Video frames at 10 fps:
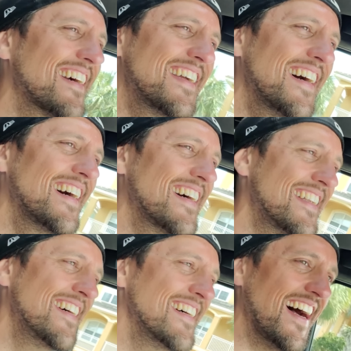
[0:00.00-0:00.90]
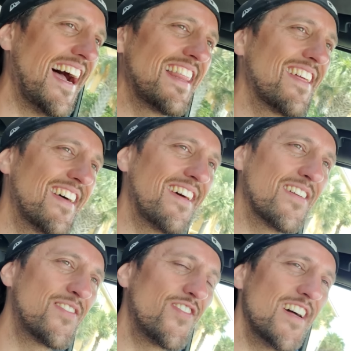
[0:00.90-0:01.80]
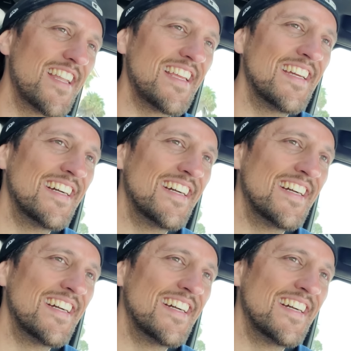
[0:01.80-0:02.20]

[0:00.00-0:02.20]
God, I thought that was funny.